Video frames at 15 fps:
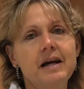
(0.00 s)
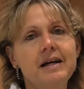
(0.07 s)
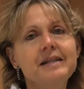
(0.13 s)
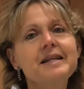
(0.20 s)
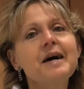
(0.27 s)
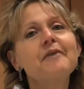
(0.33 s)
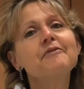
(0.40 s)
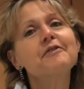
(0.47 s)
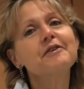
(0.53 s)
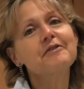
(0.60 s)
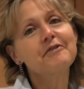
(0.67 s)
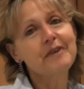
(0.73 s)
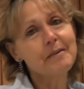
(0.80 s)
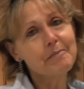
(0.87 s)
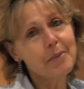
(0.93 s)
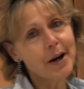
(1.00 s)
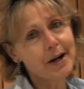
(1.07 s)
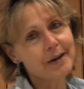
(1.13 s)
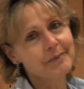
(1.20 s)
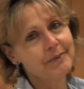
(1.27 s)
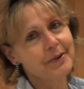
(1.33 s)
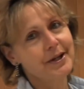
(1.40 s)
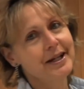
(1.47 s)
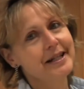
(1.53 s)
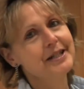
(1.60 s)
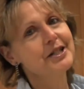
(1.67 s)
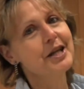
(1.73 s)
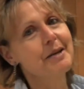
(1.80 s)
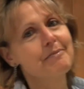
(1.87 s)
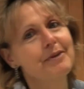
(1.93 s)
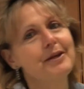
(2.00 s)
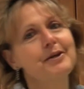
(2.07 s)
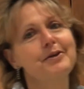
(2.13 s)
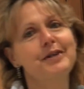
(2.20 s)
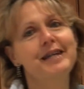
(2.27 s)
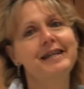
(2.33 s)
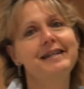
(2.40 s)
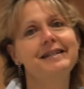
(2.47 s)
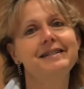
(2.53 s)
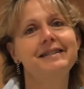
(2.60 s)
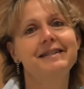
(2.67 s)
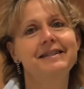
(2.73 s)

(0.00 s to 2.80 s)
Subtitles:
Now for the fun part, we're going to shape the cookies.